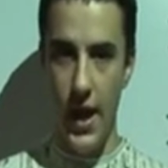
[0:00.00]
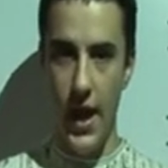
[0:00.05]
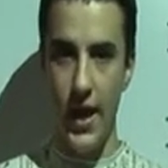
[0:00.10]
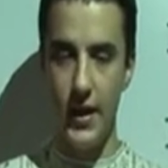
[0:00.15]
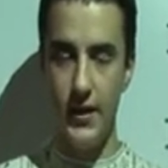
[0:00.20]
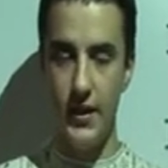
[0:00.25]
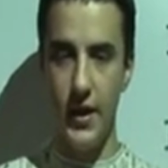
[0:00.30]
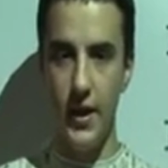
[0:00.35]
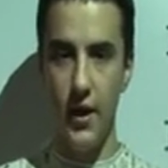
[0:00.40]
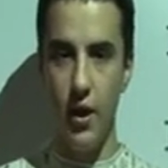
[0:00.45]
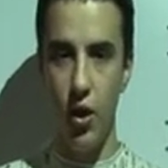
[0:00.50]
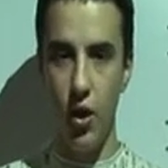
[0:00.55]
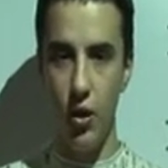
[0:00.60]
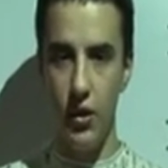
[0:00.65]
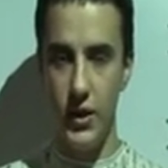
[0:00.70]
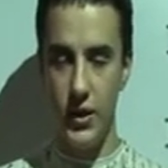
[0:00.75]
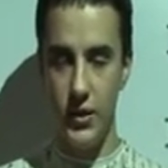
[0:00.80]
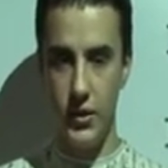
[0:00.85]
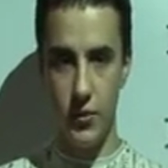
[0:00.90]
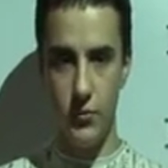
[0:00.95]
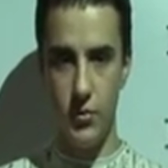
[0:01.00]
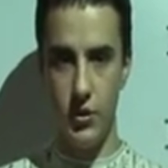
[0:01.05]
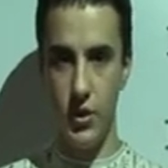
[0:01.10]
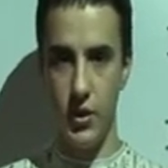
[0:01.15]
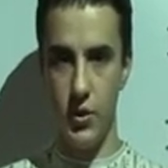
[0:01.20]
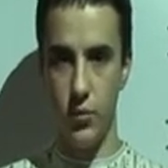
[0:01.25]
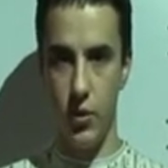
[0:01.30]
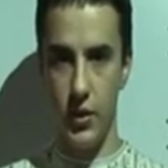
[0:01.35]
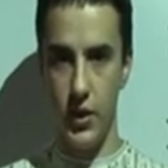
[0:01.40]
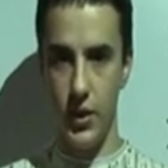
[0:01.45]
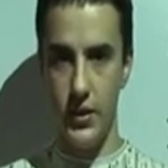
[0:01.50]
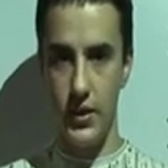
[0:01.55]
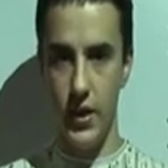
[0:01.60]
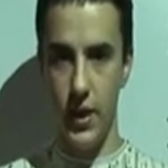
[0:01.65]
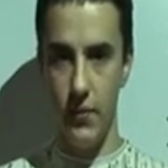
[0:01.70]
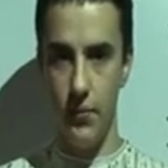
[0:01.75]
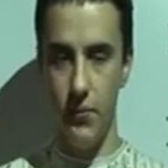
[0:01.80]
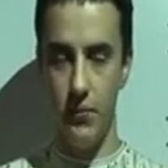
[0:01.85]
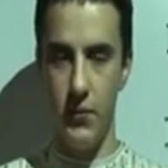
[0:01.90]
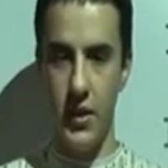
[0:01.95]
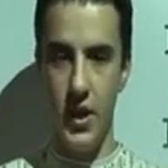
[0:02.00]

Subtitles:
And it all leads up to this one exam.